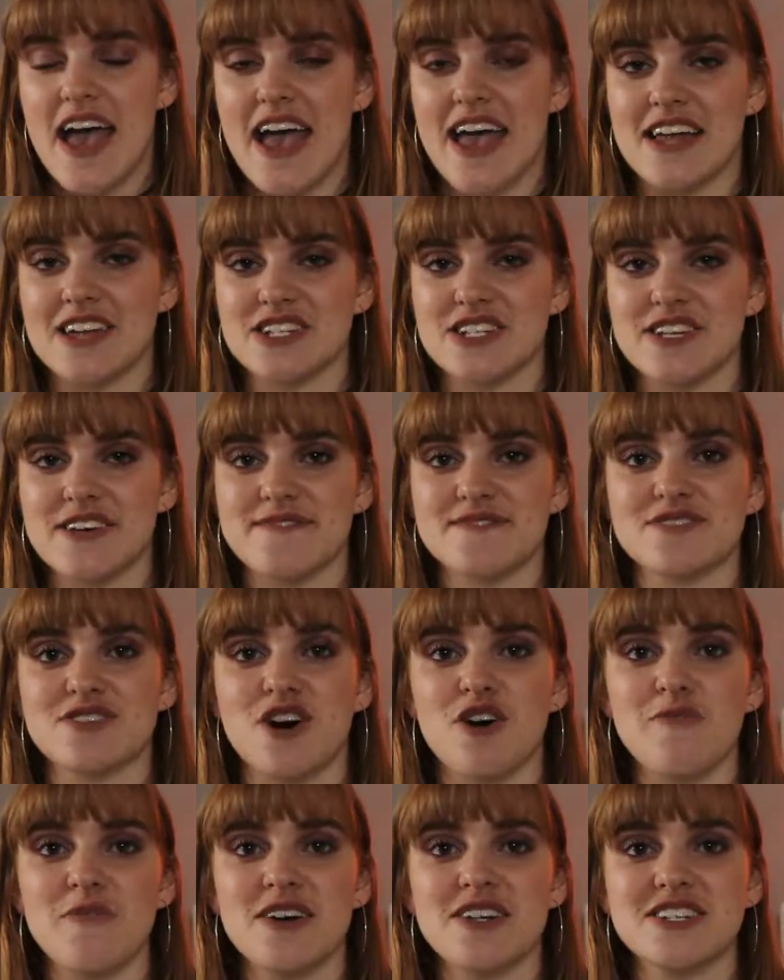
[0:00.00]
And she gives
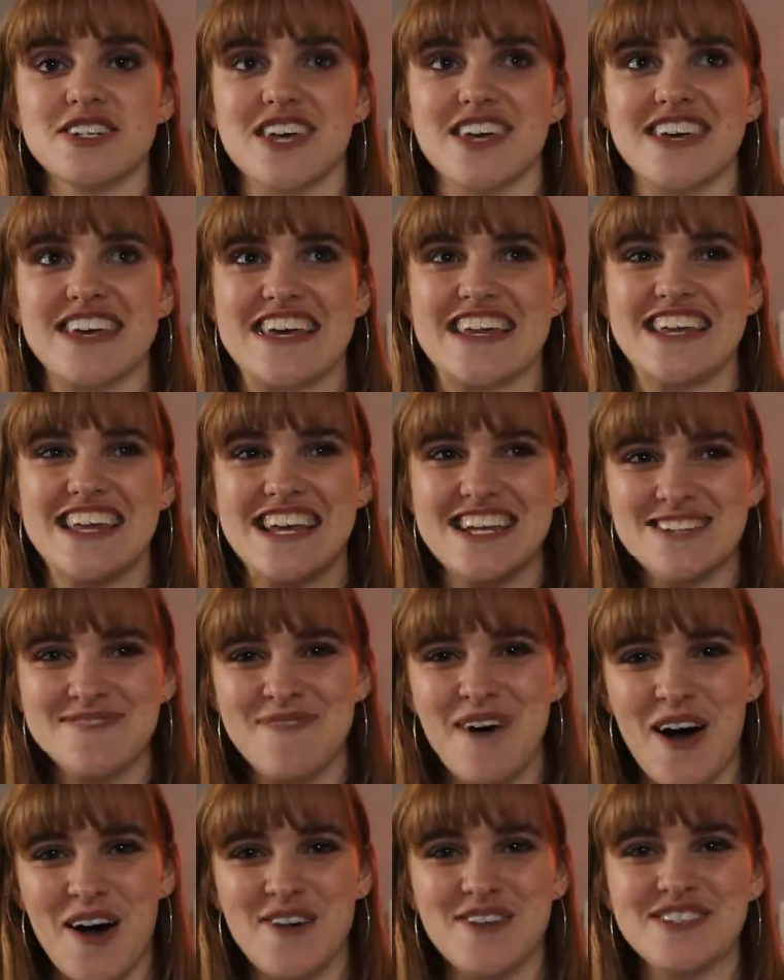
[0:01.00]
so much, like, in
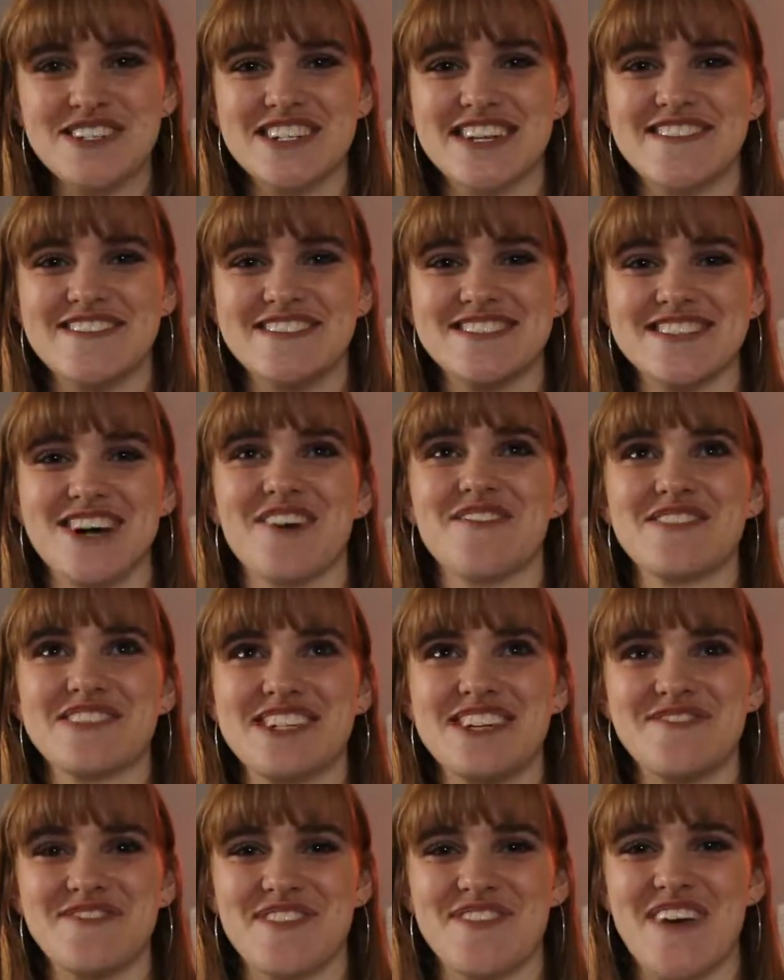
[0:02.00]
each post, she gives so
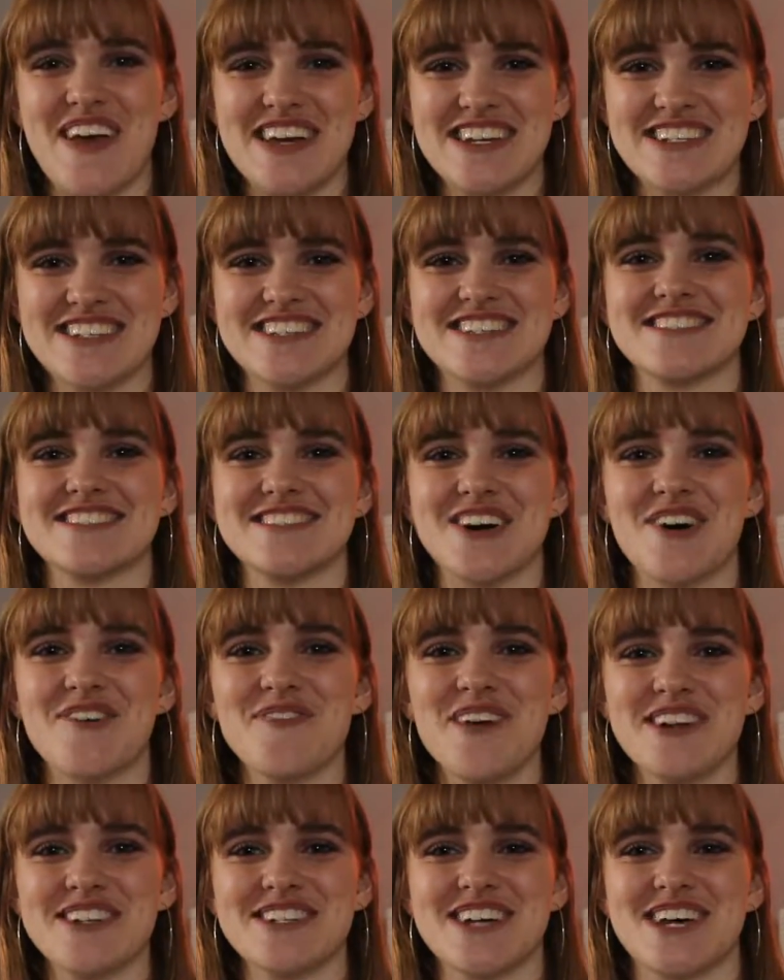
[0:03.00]
much information and
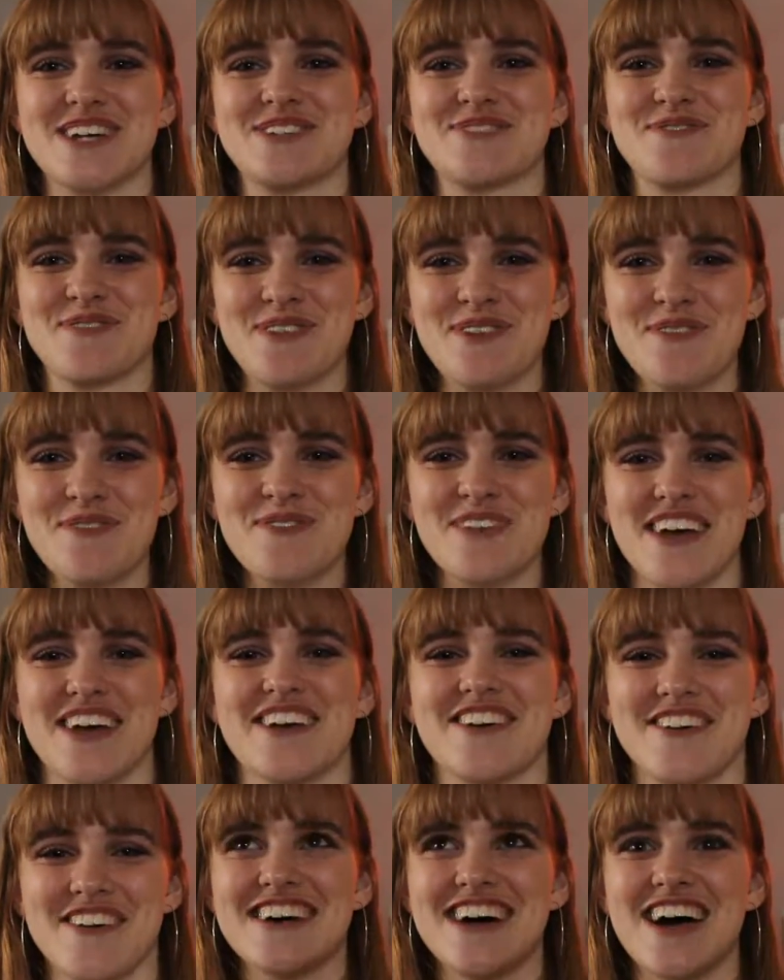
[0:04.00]
so much, like, truth
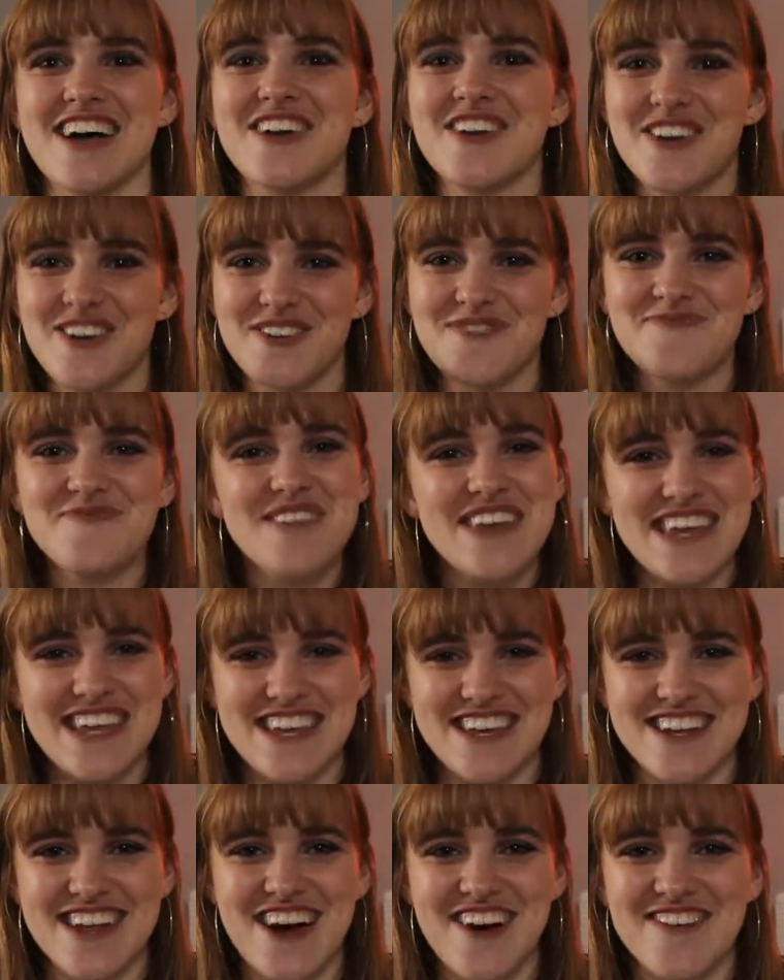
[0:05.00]
and, like, good
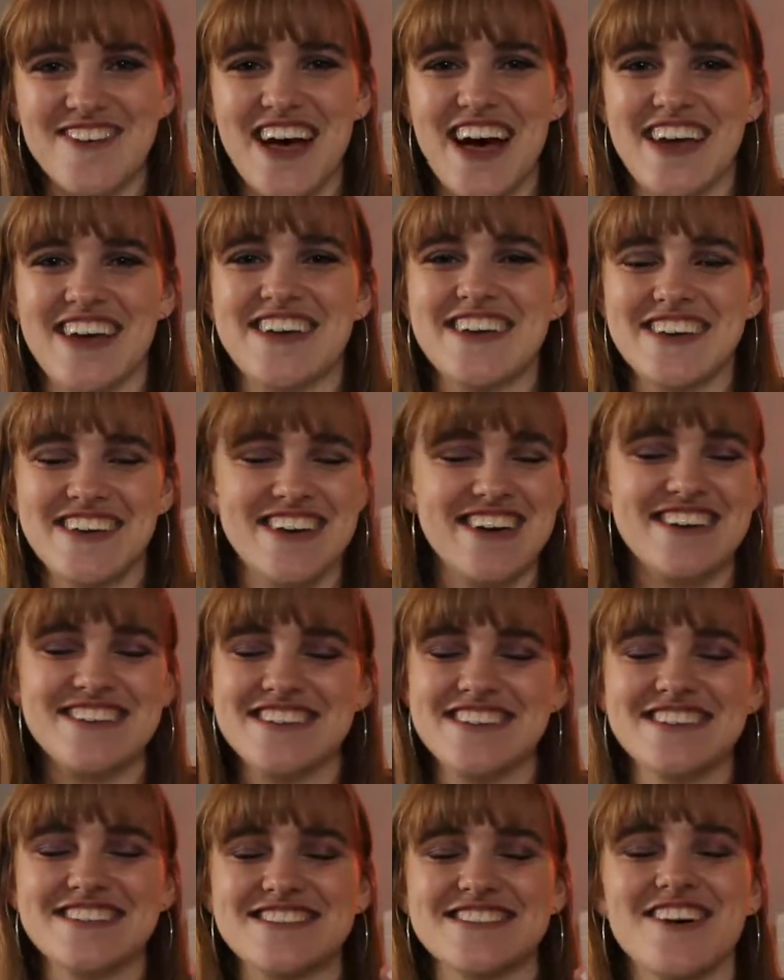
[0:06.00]
meat, you know? Like,
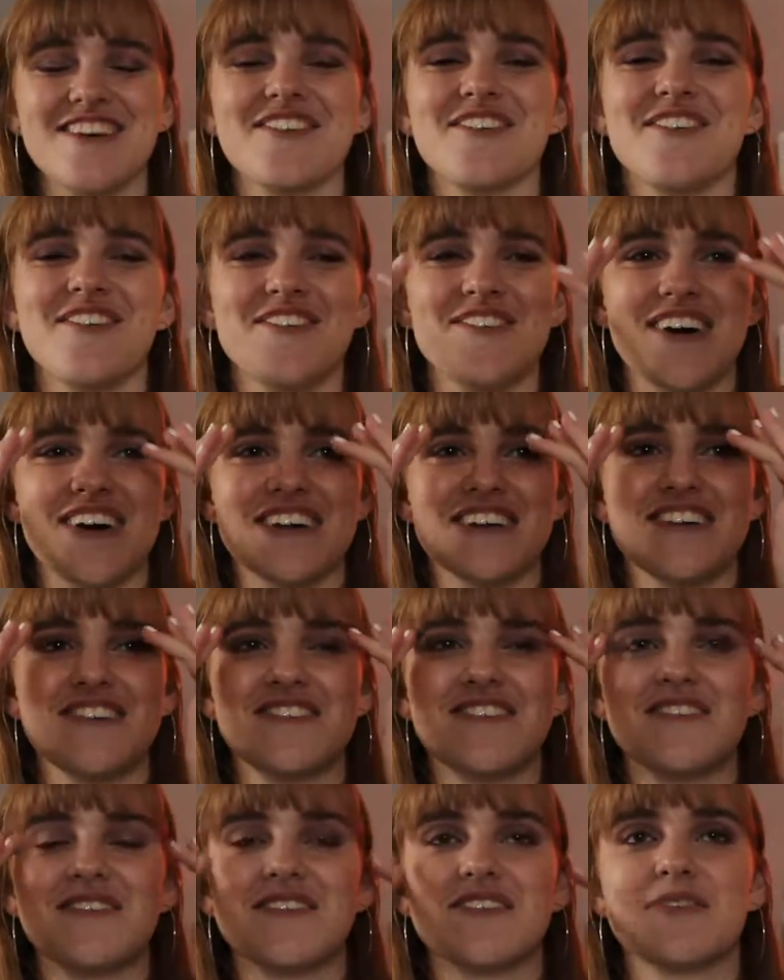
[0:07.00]
it's just so cool. Like,
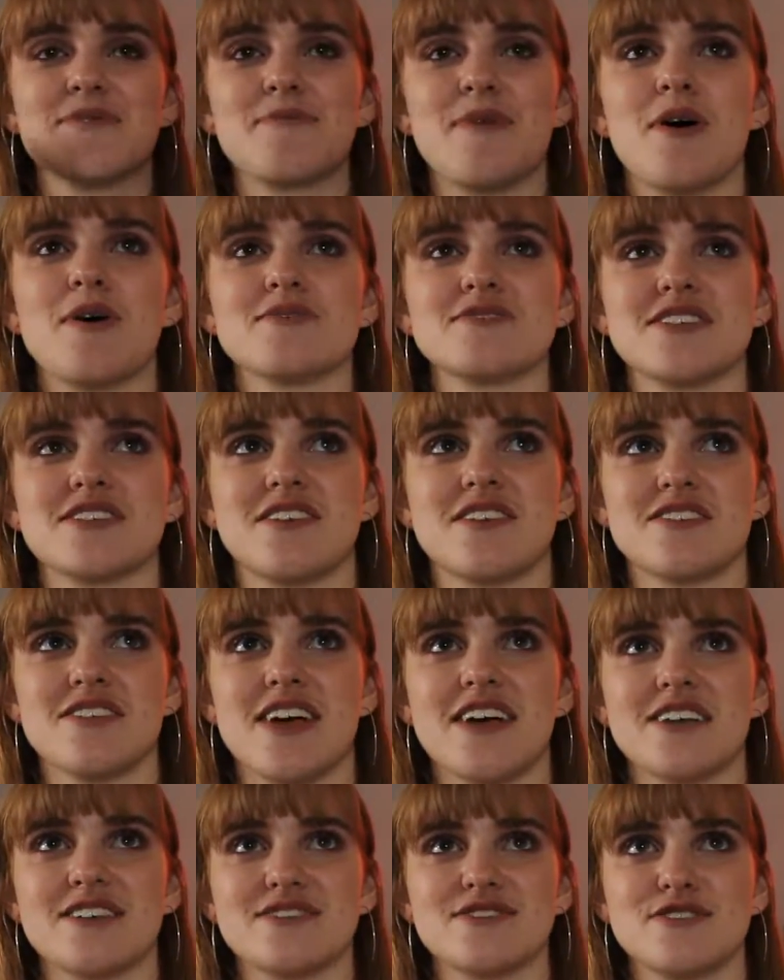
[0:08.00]
her posts, like, aren't,
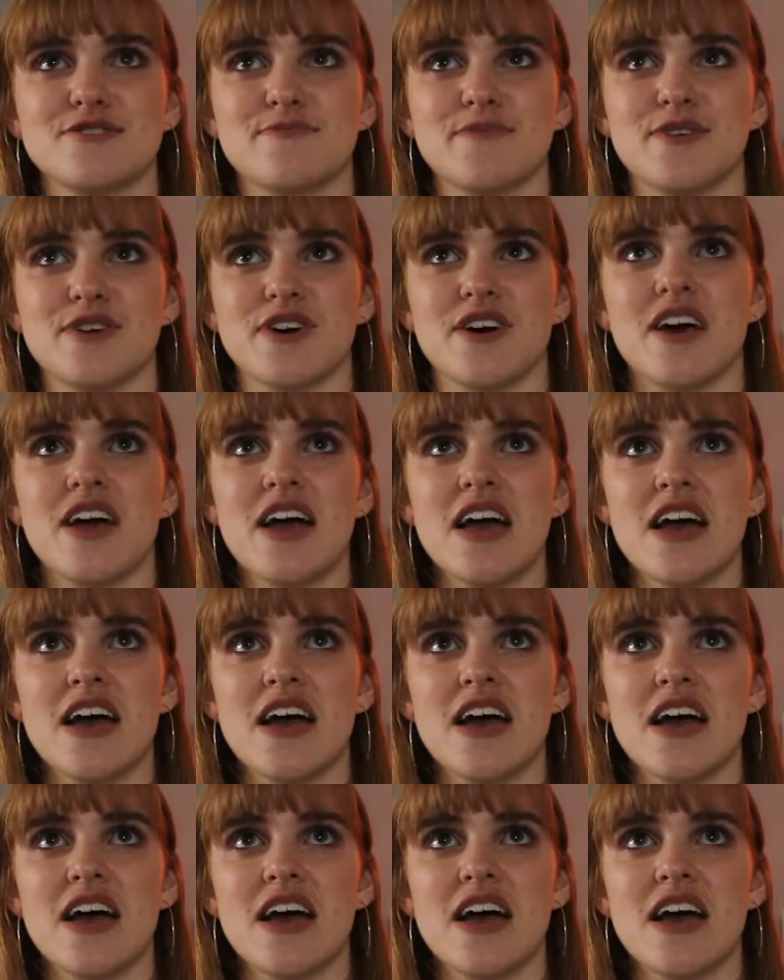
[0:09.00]
like, super,